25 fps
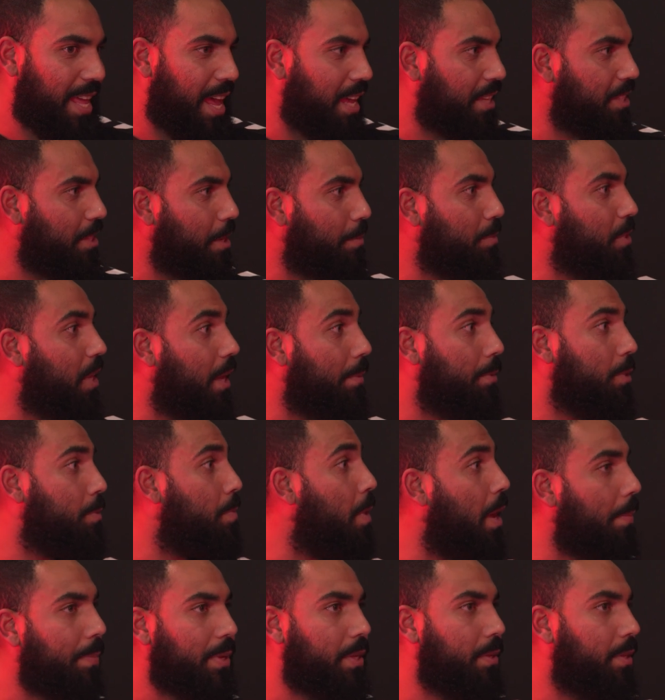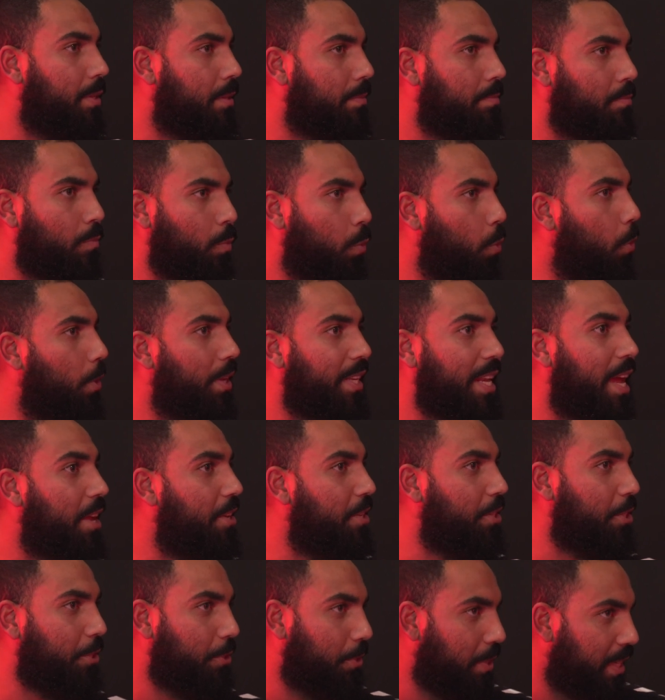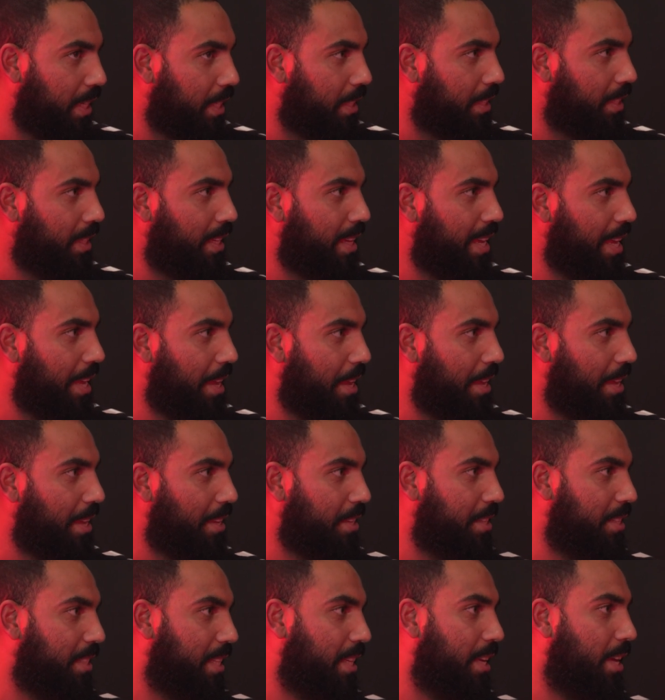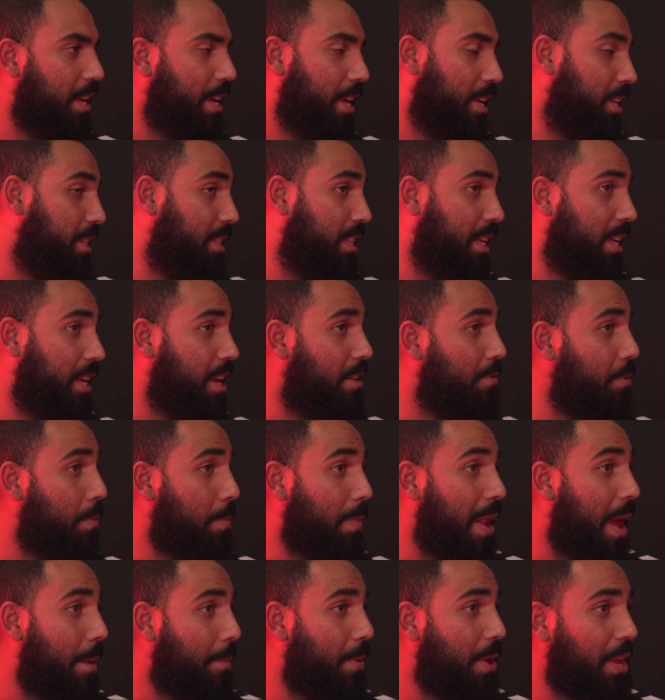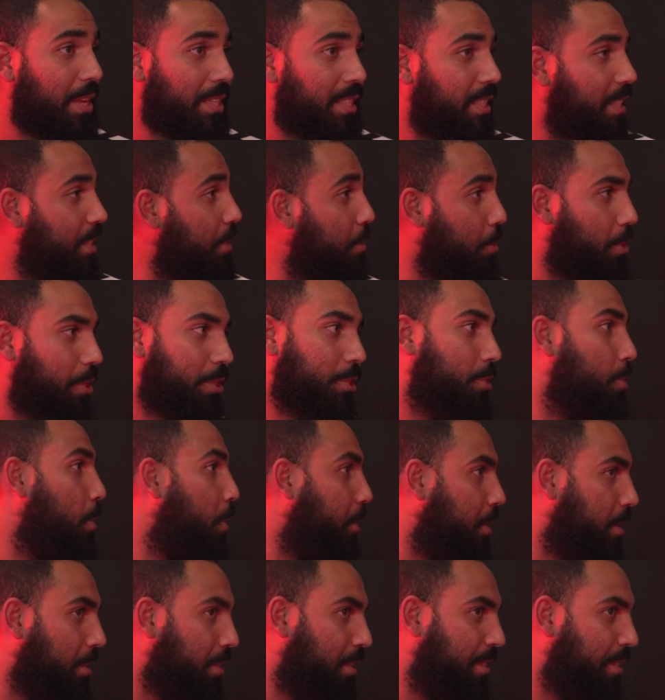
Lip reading: sometimes you might be walking down the street, you see another black person, you just nod.